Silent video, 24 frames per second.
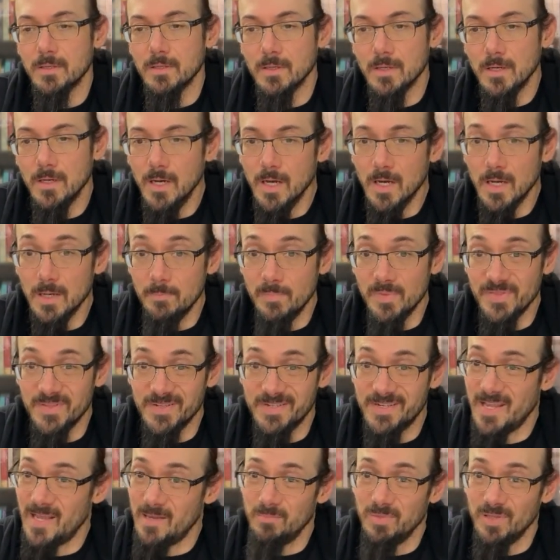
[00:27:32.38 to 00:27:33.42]
But the
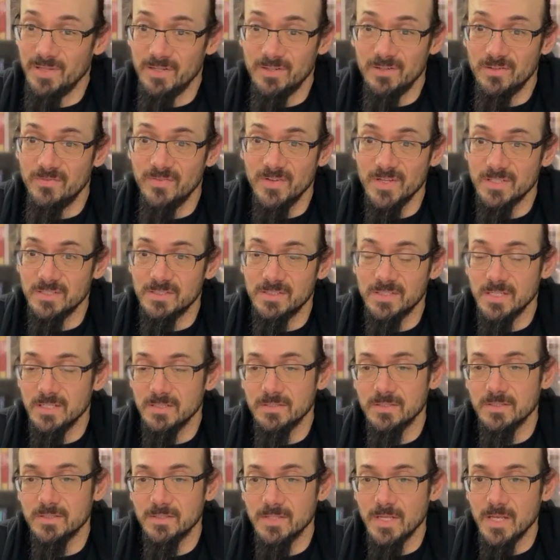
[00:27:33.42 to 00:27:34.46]
table interface stays
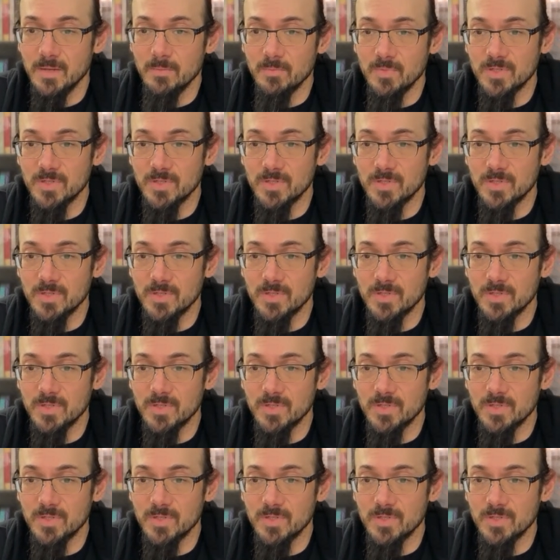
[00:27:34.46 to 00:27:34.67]
the same,